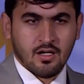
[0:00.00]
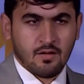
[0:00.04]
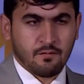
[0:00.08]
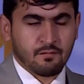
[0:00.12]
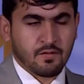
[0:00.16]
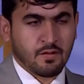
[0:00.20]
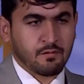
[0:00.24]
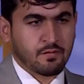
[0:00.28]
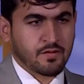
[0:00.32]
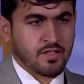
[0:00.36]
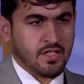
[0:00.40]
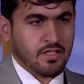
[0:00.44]

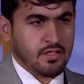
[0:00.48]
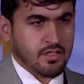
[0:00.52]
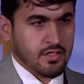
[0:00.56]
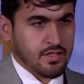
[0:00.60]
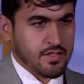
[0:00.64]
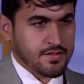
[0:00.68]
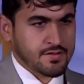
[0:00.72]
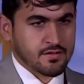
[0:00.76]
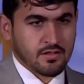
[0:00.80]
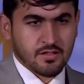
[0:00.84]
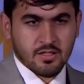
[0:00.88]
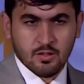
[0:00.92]
15
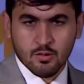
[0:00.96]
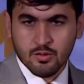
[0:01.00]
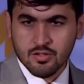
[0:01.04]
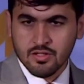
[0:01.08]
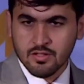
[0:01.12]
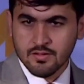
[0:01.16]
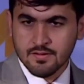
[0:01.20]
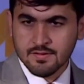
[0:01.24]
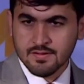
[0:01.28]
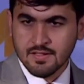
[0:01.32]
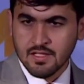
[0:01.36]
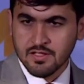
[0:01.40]

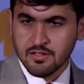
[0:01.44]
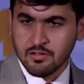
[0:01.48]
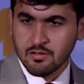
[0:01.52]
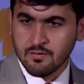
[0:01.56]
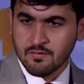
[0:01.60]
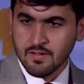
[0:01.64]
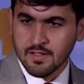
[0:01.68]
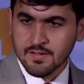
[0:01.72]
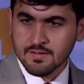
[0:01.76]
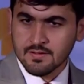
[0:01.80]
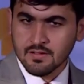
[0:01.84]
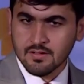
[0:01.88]
institutions and
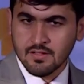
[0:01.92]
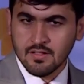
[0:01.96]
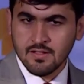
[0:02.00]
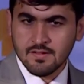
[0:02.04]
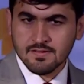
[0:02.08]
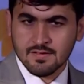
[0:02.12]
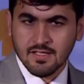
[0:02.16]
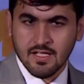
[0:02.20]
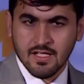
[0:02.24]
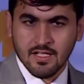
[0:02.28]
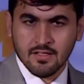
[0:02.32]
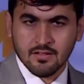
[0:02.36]

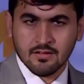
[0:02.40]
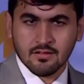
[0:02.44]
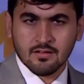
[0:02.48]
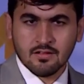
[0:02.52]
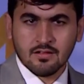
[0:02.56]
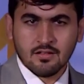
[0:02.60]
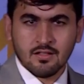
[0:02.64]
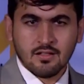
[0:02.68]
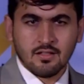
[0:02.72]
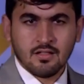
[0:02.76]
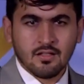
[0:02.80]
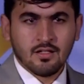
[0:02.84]
universities, and
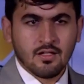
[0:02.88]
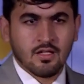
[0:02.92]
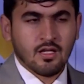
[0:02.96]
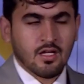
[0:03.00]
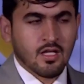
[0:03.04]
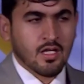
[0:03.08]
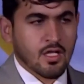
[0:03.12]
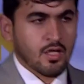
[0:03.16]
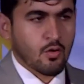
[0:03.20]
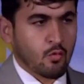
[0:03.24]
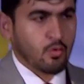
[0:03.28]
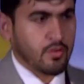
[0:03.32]

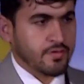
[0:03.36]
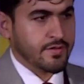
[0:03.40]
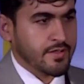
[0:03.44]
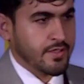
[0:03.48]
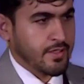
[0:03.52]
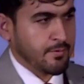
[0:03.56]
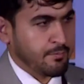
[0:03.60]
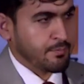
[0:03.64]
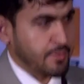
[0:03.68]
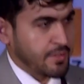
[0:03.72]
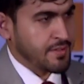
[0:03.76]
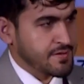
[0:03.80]
with
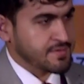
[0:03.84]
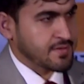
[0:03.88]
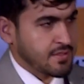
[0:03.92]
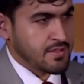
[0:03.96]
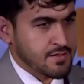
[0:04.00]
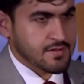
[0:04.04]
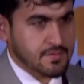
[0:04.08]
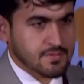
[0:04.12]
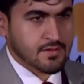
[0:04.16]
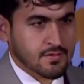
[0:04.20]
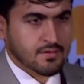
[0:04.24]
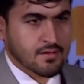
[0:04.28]
the
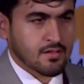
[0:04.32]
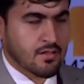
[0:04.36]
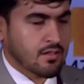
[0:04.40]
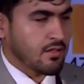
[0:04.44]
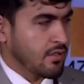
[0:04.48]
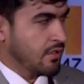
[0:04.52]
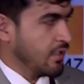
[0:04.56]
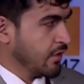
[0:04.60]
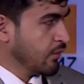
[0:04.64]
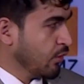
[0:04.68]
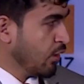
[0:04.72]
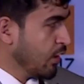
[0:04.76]
presence
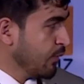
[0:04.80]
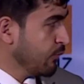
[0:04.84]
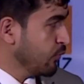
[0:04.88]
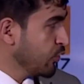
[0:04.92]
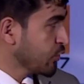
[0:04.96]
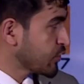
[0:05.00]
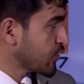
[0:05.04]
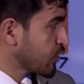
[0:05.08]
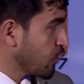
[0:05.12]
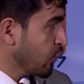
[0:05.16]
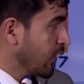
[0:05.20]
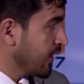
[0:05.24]
in
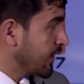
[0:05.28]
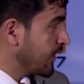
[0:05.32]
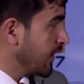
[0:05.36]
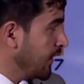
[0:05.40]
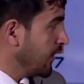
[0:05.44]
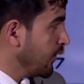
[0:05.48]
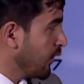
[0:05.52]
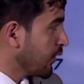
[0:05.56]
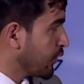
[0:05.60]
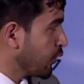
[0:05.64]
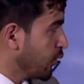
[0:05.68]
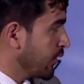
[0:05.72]
almost
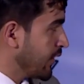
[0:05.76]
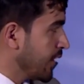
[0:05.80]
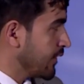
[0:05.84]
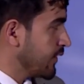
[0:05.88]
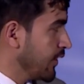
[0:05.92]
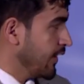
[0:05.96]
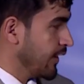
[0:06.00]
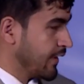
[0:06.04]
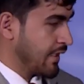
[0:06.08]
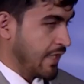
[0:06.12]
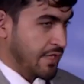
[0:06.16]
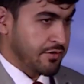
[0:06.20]
20 or
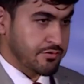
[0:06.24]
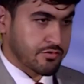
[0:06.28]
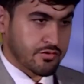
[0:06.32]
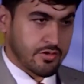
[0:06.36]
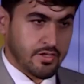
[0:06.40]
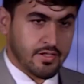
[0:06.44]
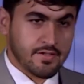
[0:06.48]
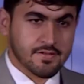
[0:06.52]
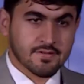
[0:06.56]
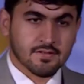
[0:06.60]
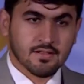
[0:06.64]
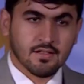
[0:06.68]
23
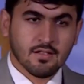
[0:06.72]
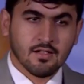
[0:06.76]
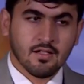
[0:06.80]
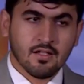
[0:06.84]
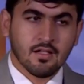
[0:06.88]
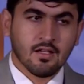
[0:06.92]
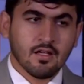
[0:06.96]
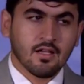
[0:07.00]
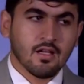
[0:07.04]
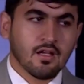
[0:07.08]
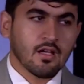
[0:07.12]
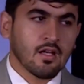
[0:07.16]
countries.
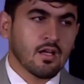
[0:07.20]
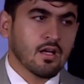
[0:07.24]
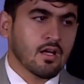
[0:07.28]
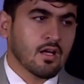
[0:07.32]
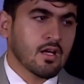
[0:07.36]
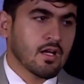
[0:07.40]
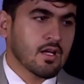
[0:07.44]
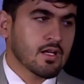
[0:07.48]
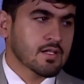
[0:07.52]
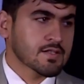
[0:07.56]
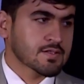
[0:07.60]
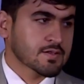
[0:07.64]

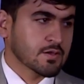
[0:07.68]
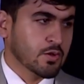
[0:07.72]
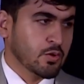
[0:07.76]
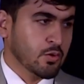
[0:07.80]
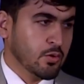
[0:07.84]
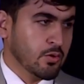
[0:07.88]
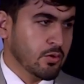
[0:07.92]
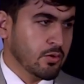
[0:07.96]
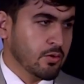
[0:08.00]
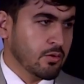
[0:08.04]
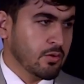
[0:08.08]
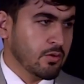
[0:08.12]

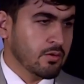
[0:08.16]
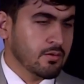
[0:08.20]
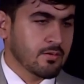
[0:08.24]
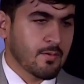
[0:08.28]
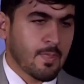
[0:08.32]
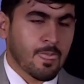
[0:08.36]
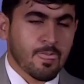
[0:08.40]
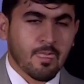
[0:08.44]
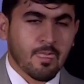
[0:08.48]
So